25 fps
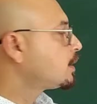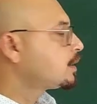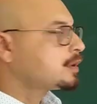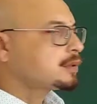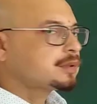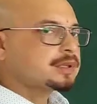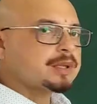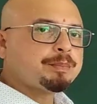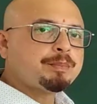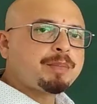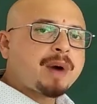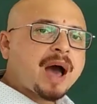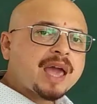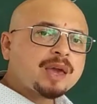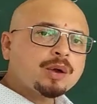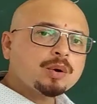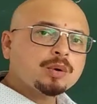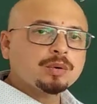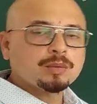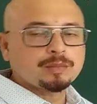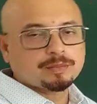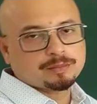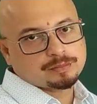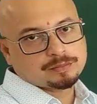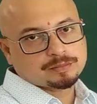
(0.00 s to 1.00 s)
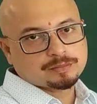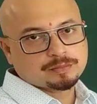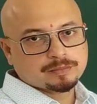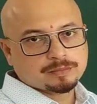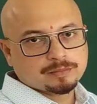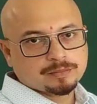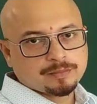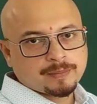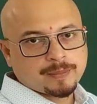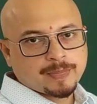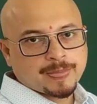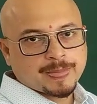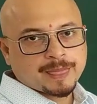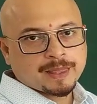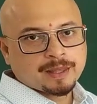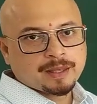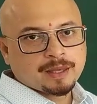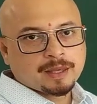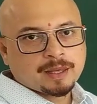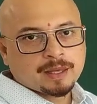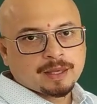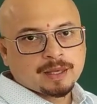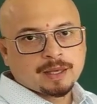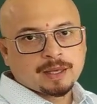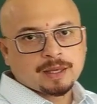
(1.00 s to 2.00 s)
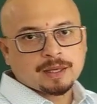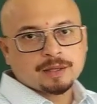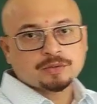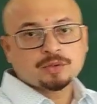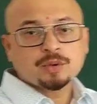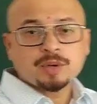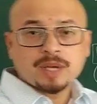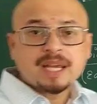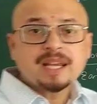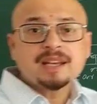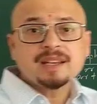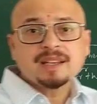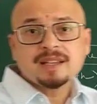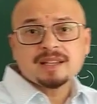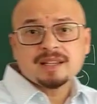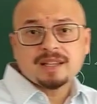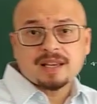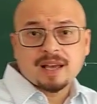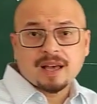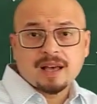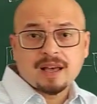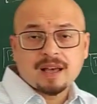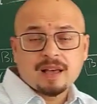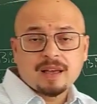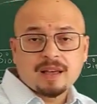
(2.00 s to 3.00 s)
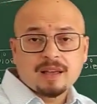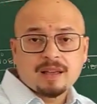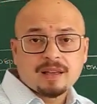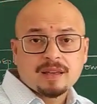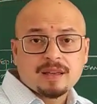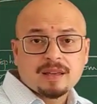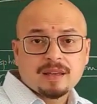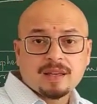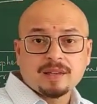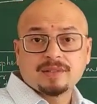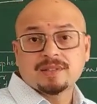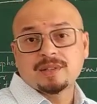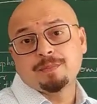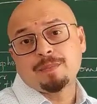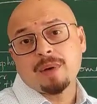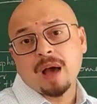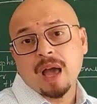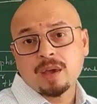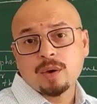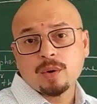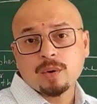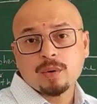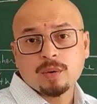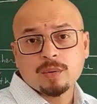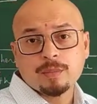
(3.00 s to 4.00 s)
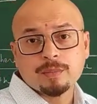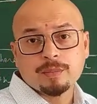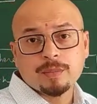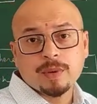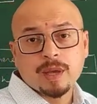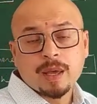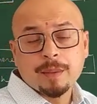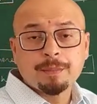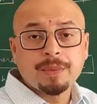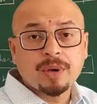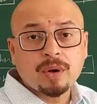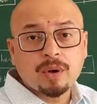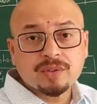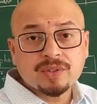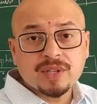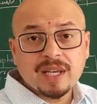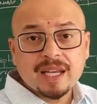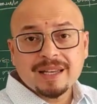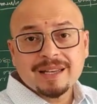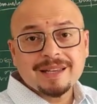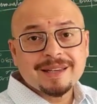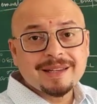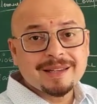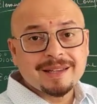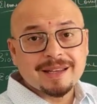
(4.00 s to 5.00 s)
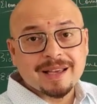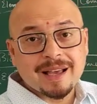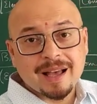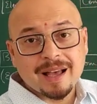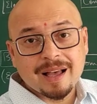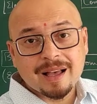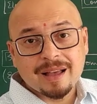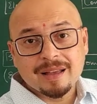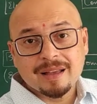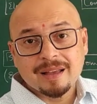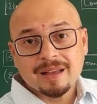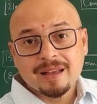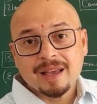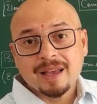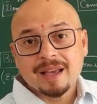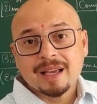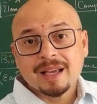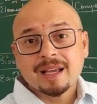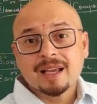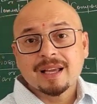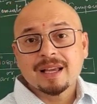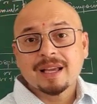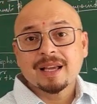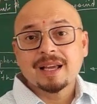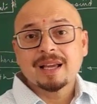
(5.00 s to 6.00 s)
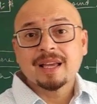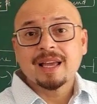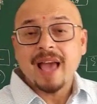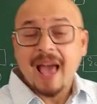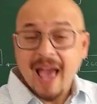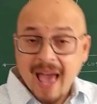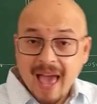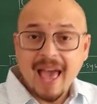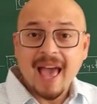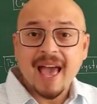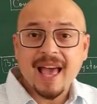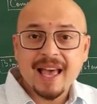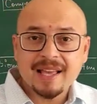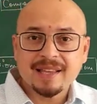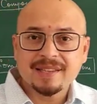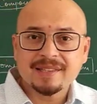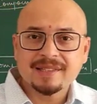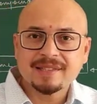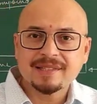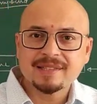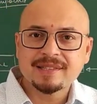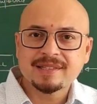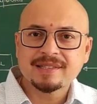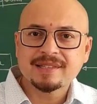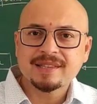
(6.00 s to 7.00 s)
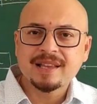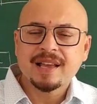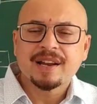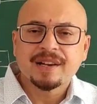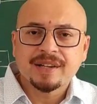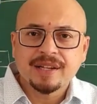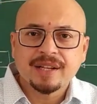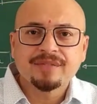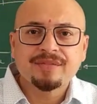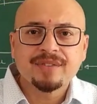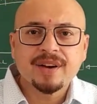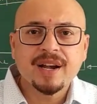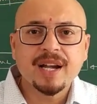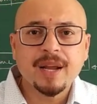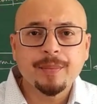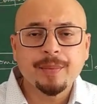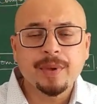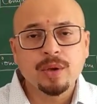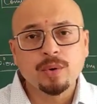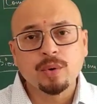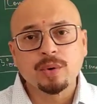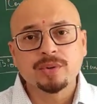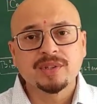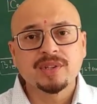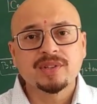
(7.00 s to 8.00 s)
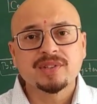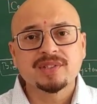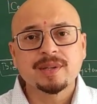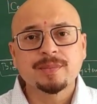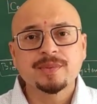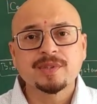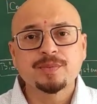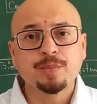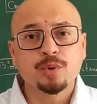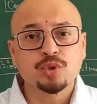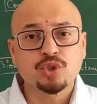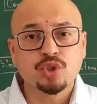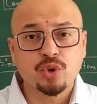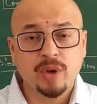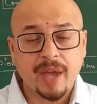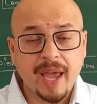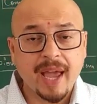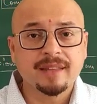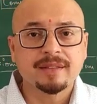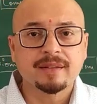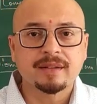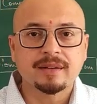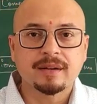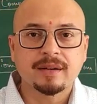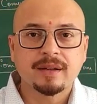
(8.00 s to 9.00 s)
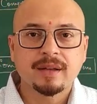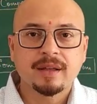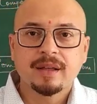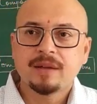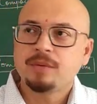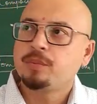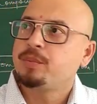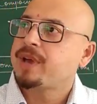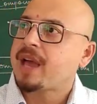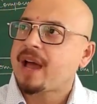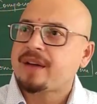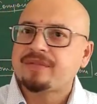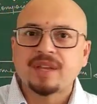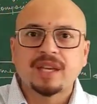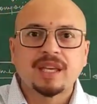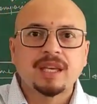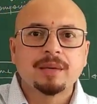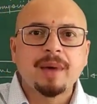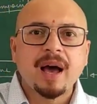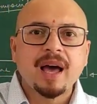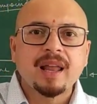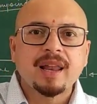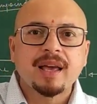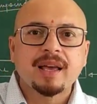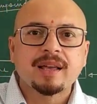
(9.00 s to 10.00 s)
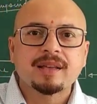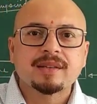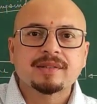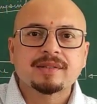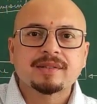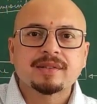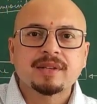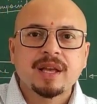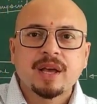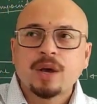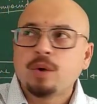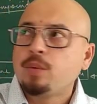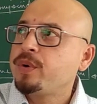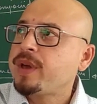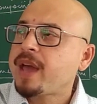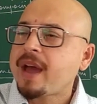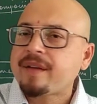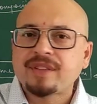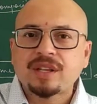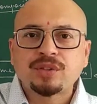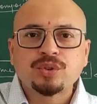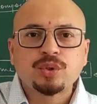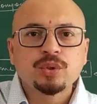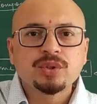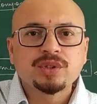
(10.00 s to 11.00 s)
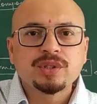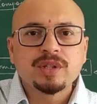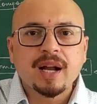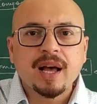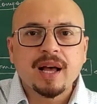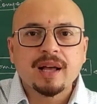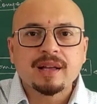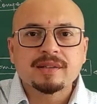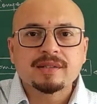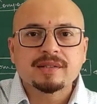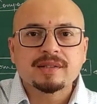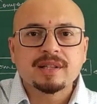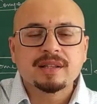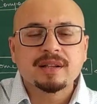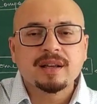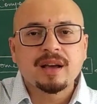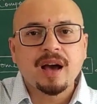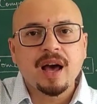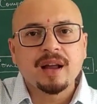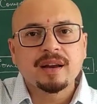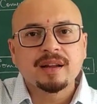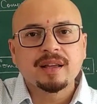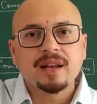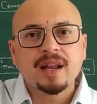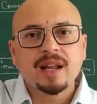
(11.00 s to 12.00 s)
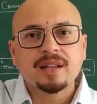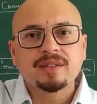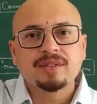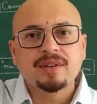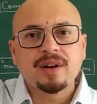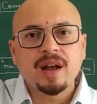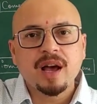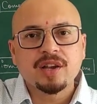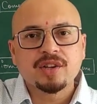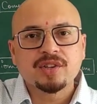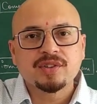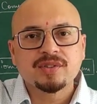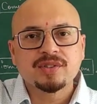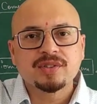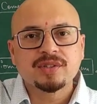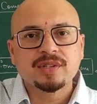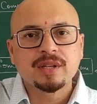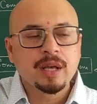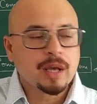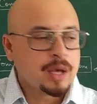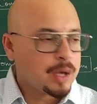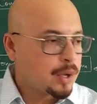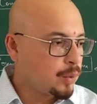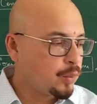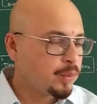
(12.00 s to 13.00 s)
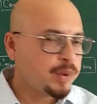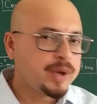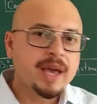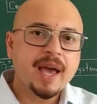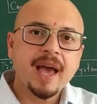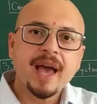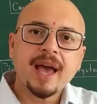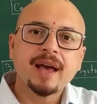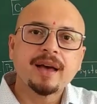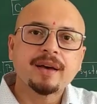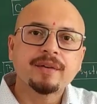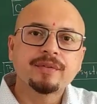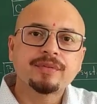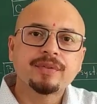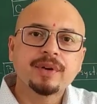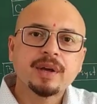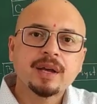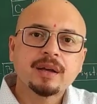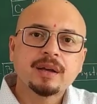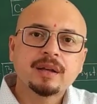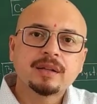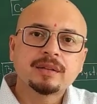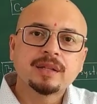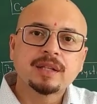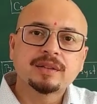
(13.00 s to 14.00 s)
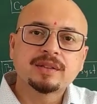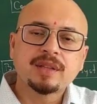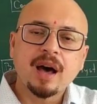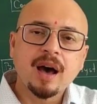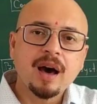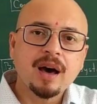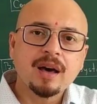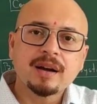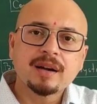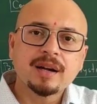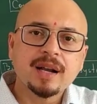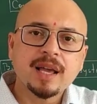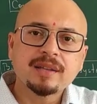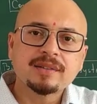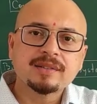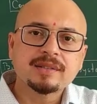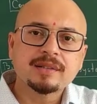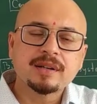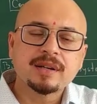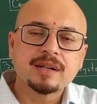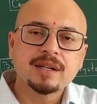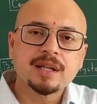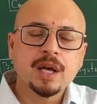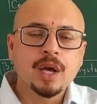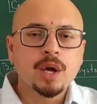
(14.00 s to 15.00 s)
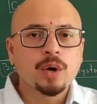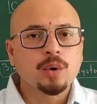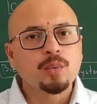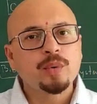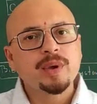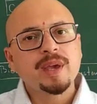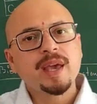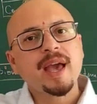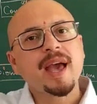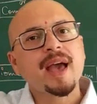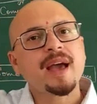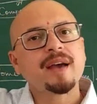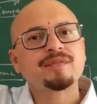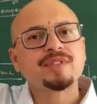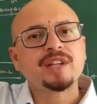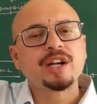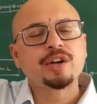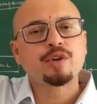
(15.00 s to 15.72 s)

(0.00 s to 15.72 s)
the biome. So India is a biome because India has different type of ecosystems put together. We have the Himalayas, we have the tundras in Kargil and Dras, we have the Thar desert, we have the